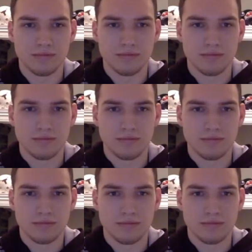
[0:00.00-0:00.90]

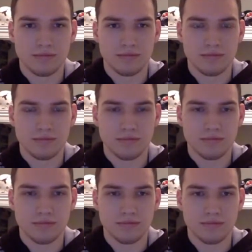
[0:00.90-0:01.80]

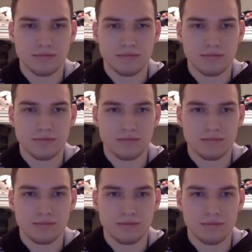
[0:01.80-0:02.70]

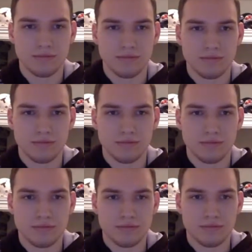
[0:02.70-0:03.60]

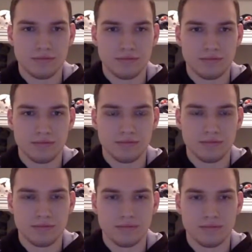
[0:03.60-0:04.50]

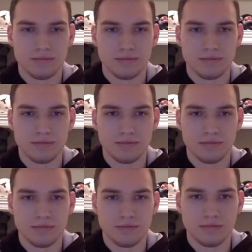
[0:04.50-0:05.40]

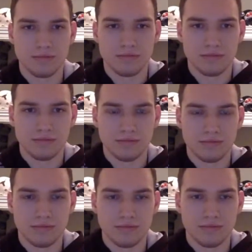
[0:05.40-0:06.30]

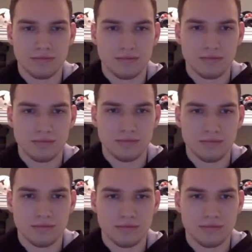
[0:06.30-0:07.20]

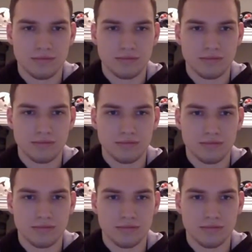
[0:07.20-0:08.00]
This person isn't speaking.